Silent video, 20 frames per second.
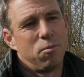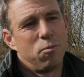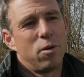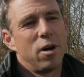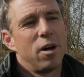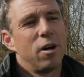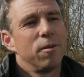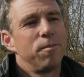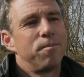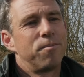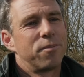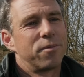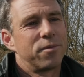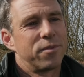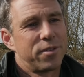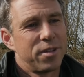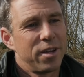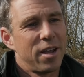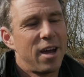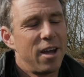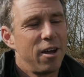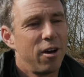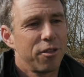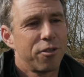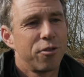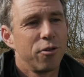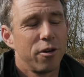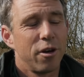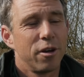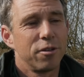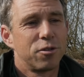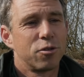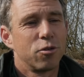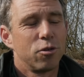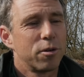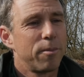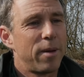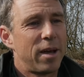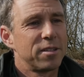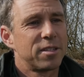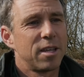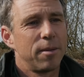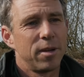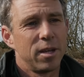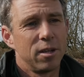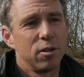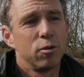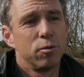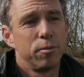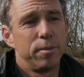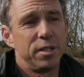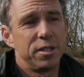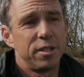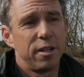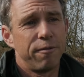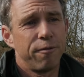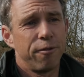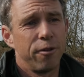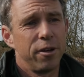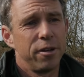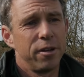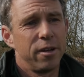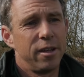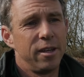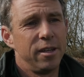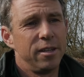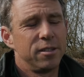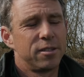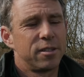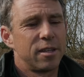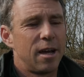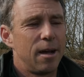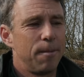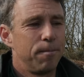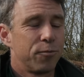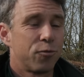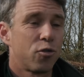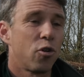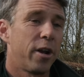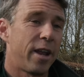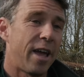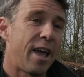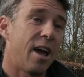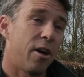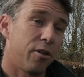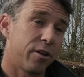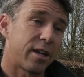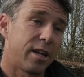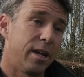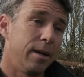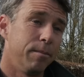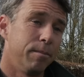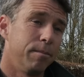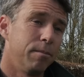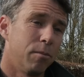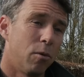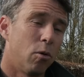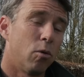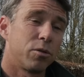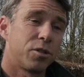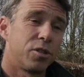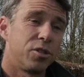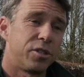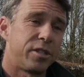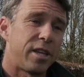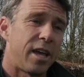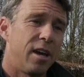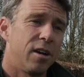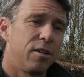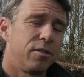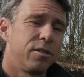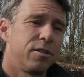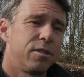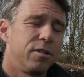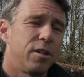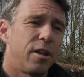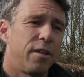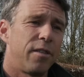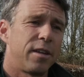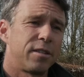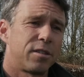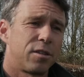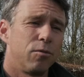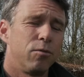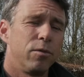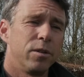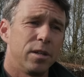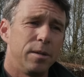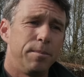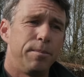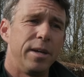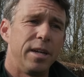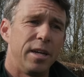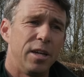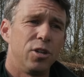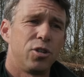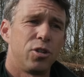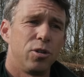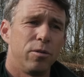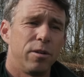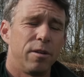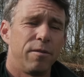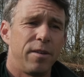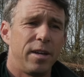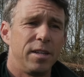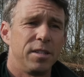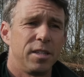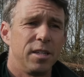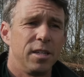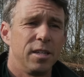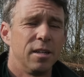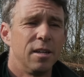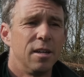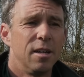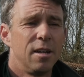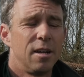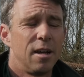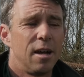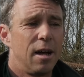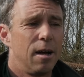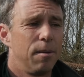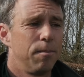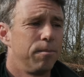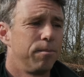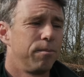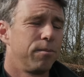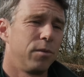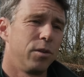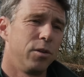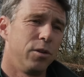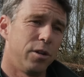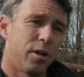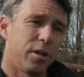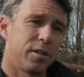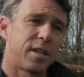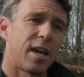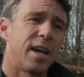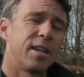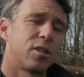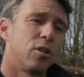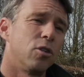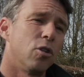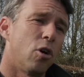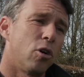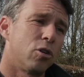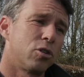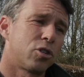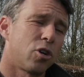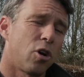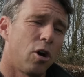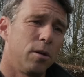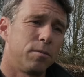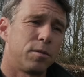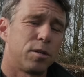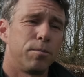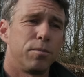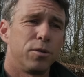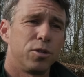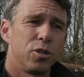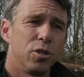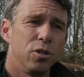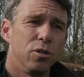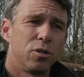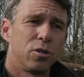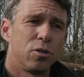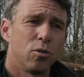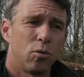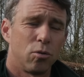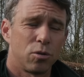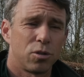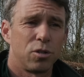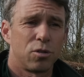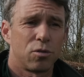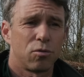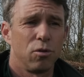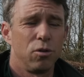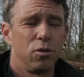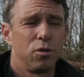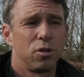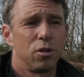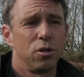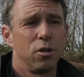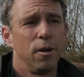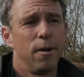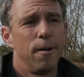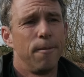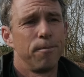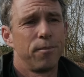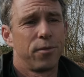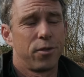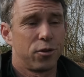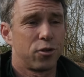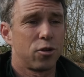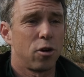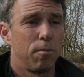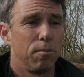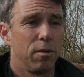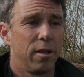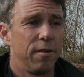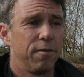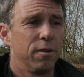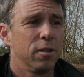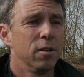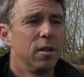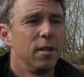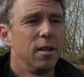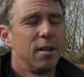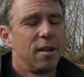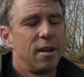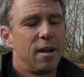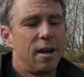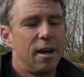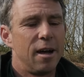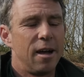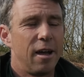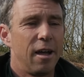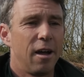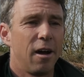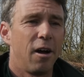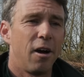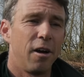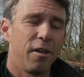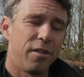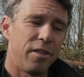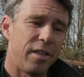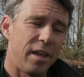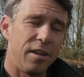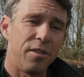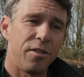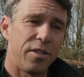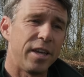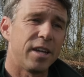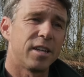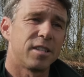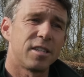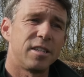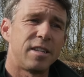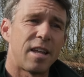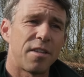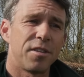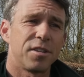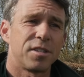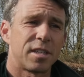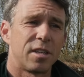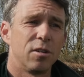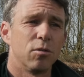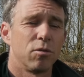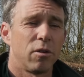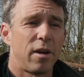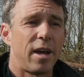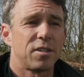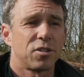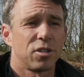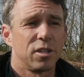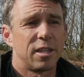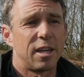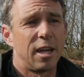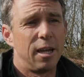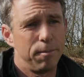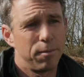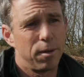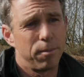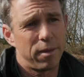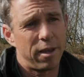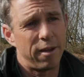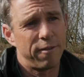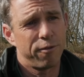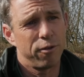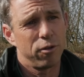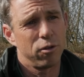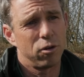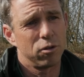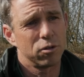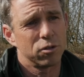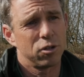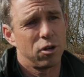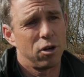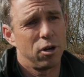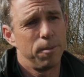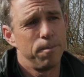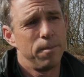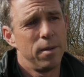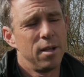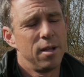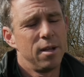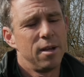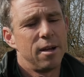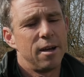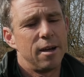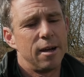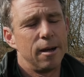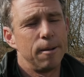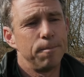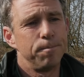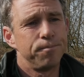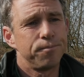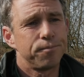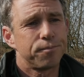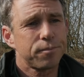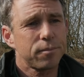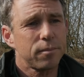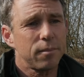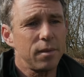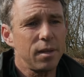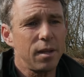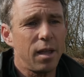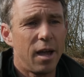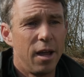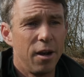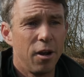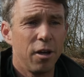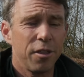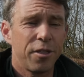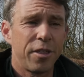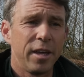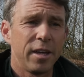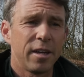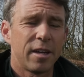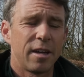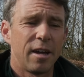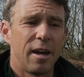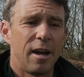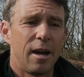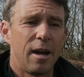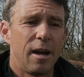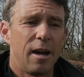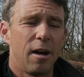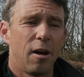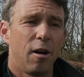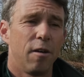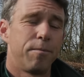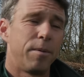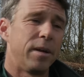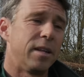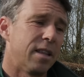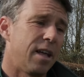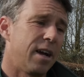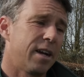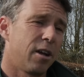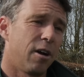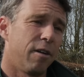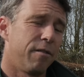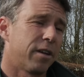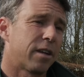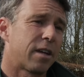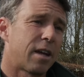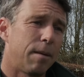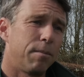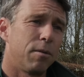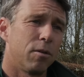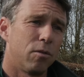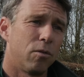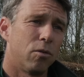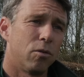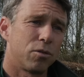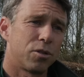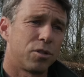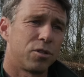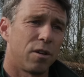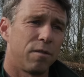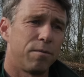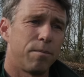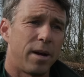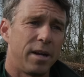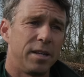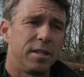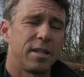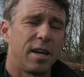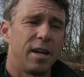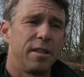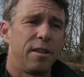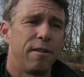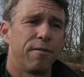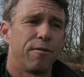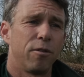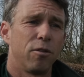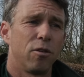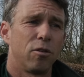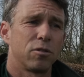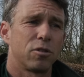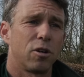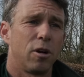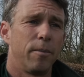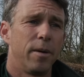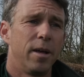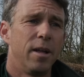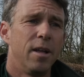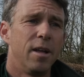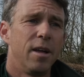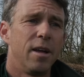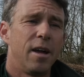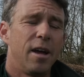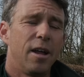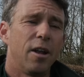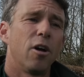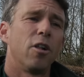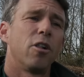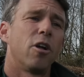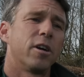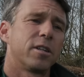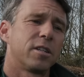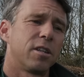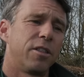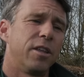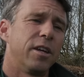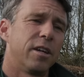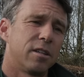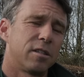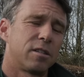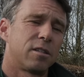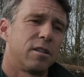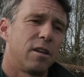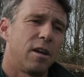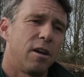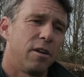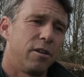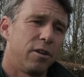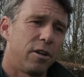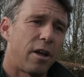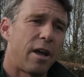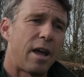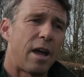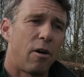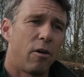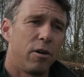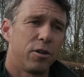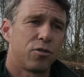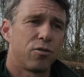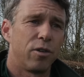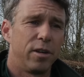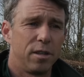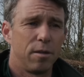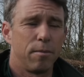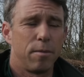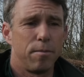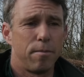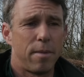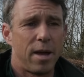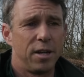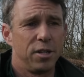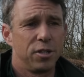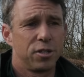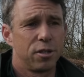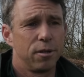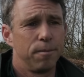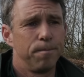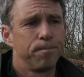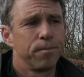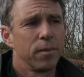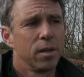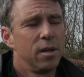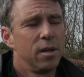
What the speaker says: Well, today I thought I'd talk about something a little bit different, is how to keep horses sound. You know, that's a really big issue in eventing. You know, it takes a long time to produce horses through to the top level. I then think it's another skill to actually keep them there for a long time. And I think I've been lucky. I've had a couple of horses I've maintained there for a long time, and I like to think it's you know, how I treat them and manage them.